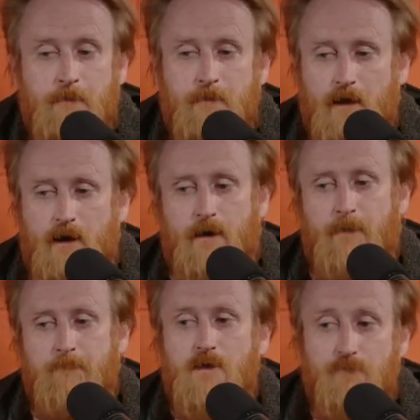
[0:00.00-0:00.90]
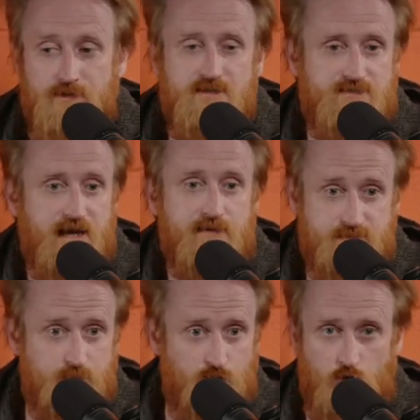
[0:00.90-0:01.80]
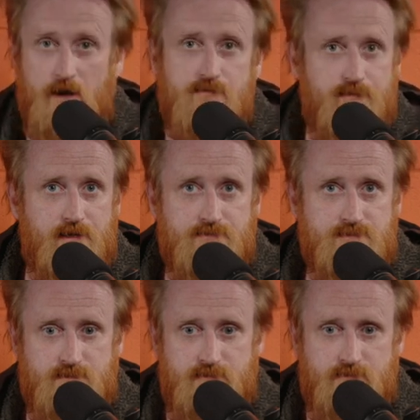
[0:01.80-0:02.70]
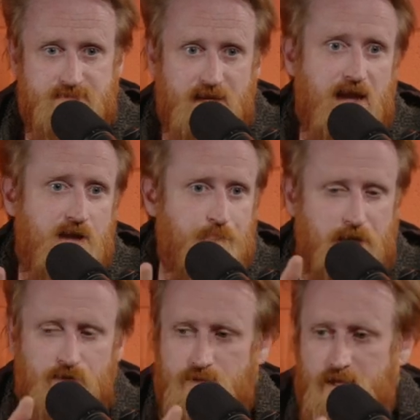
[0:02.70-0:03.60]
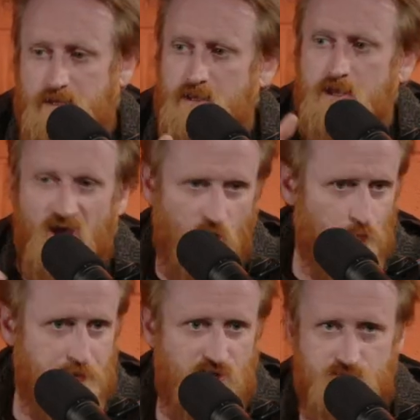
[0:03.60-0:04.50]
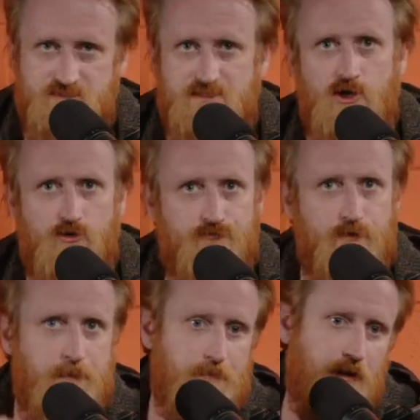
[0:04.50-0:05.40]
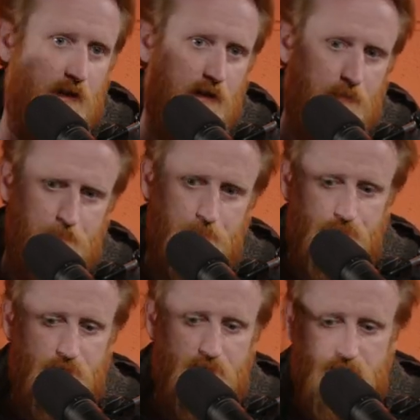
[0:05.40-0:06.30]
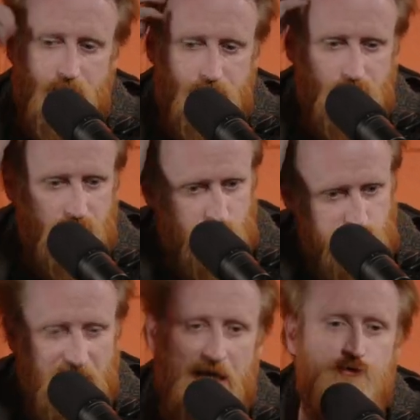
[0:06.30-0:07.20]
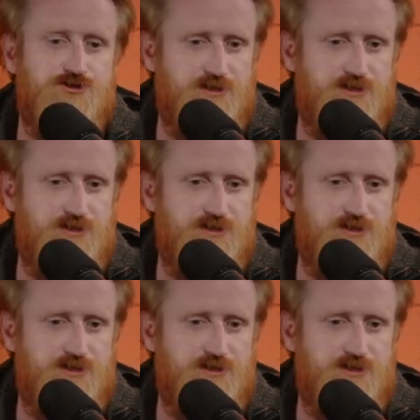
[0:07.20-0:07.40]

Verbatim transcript: Um, but he's had some great things to say about like helping yourself, um, uh, you know, challenging